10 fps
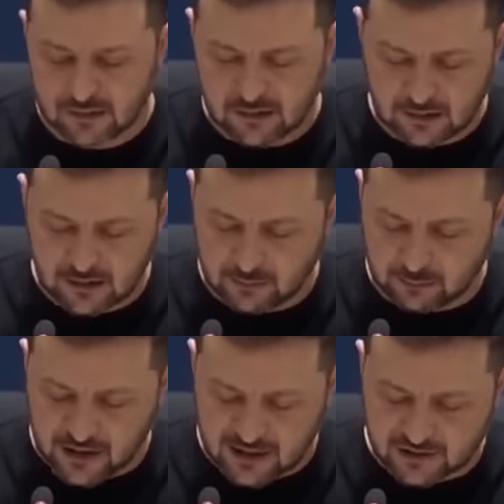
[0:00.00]
Major
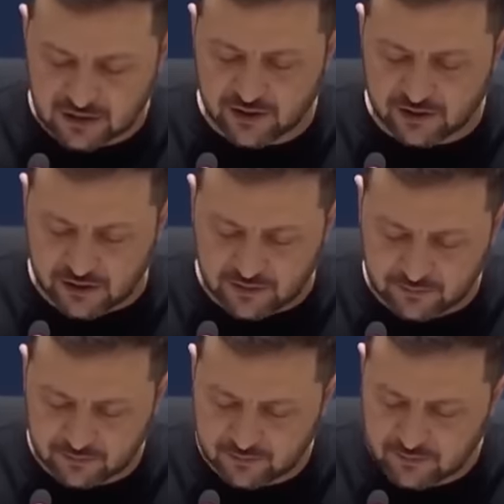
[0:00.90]
points of the plan
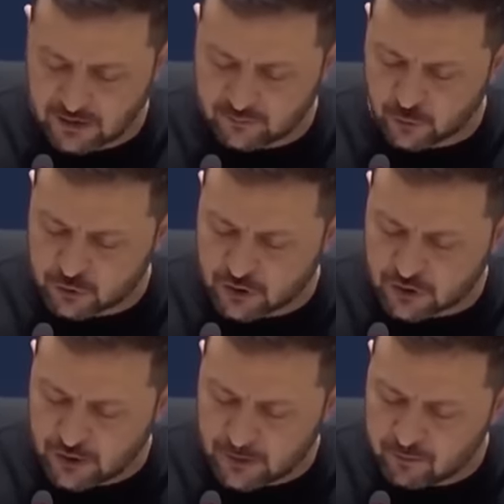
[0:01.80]
include an
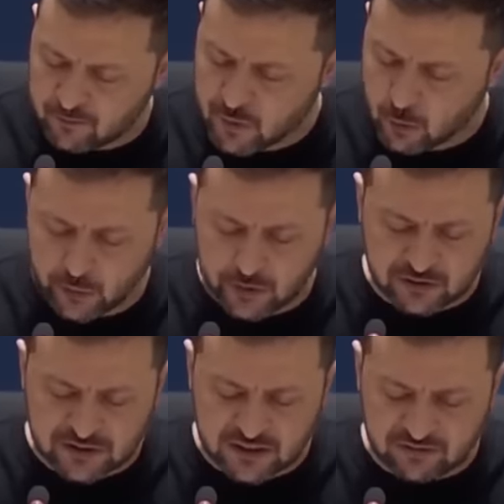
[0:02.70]
invitation for
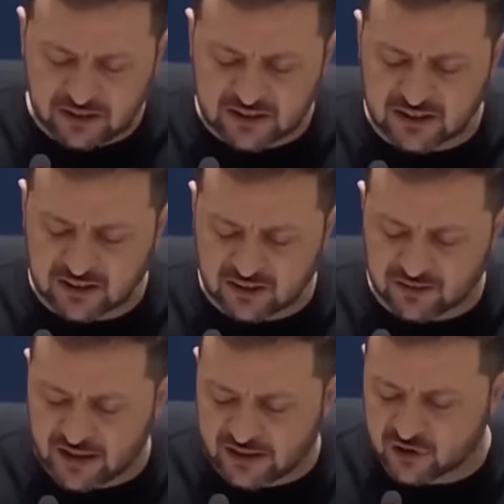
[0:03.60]
Ukraine to join
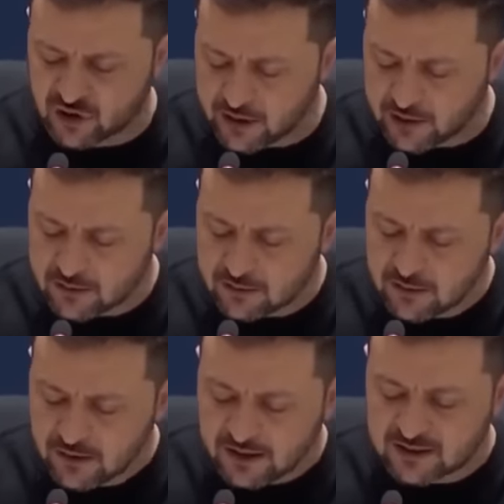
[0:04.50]
NATO and permission
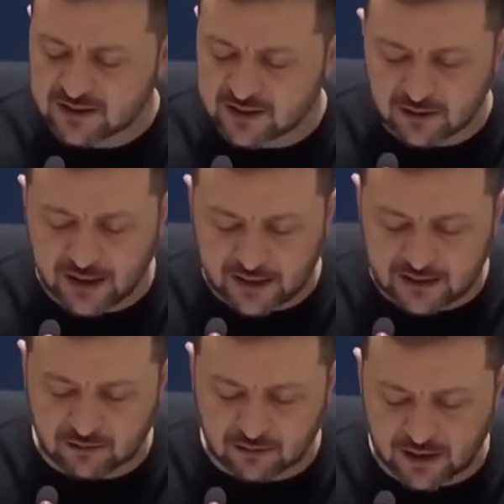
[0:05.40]
to use
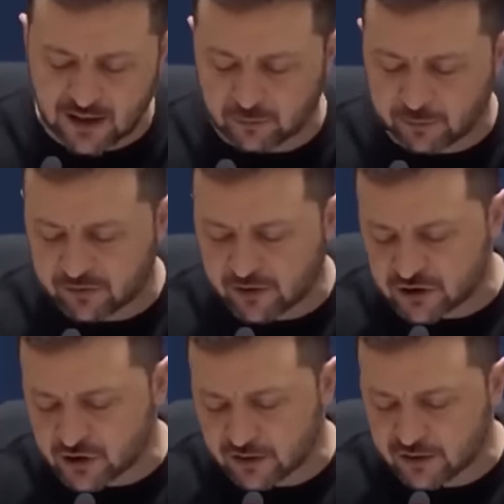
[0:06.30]
Western-supplied
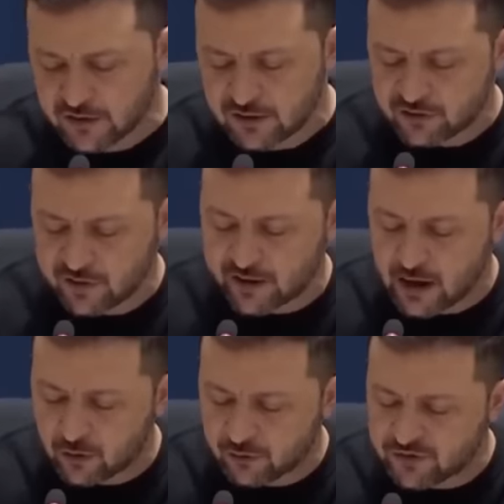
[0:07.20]
longer-range missiles to
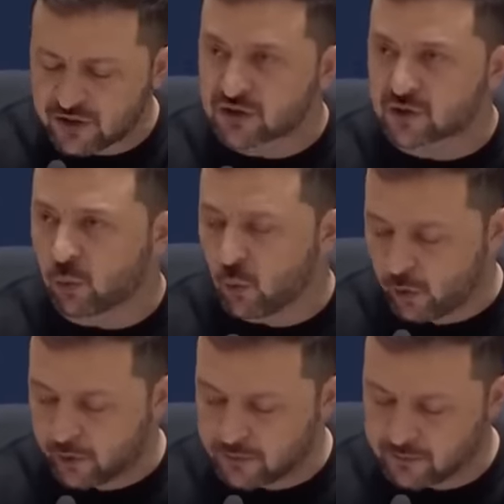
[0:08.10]
strike military
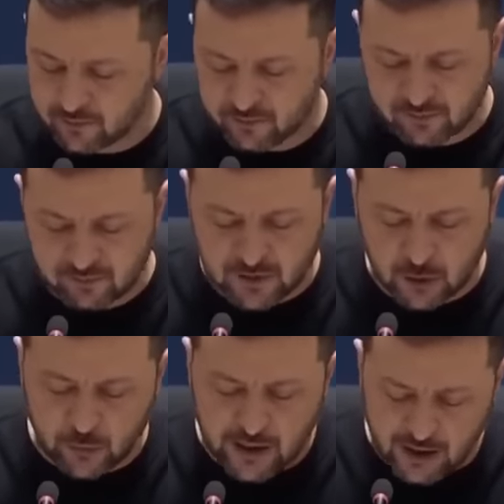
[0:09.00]
targets deep
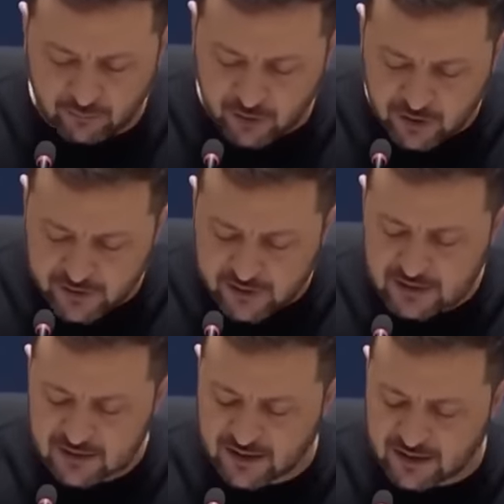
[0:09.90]
inside Russia,
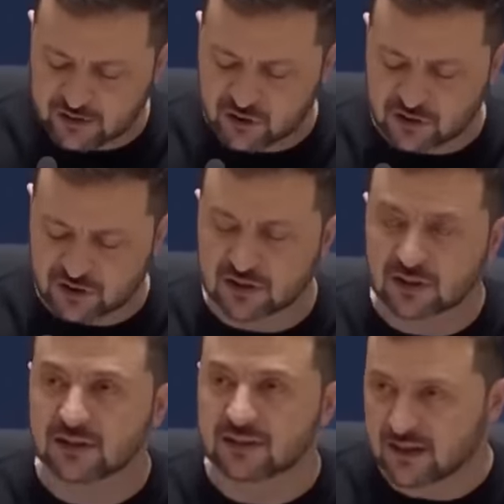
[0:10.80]
steps that have been met
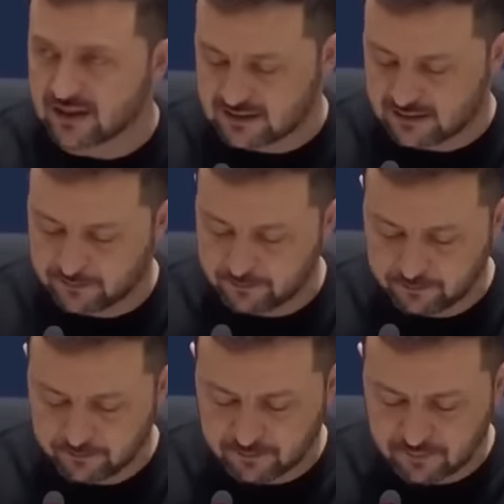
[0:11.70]
with reluctance by
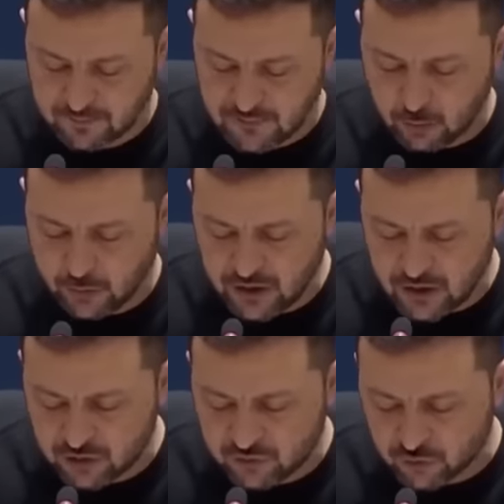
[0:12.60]
Kyiv's allies
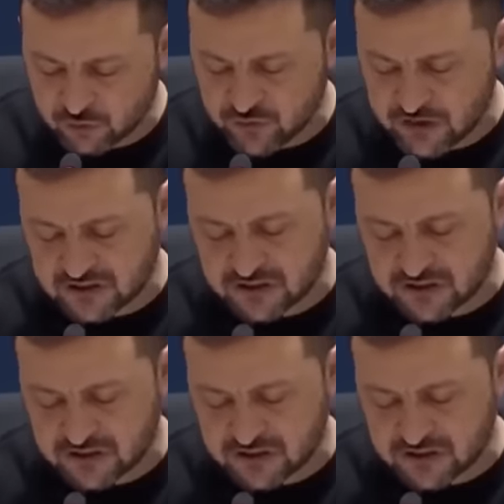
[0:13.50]
so far.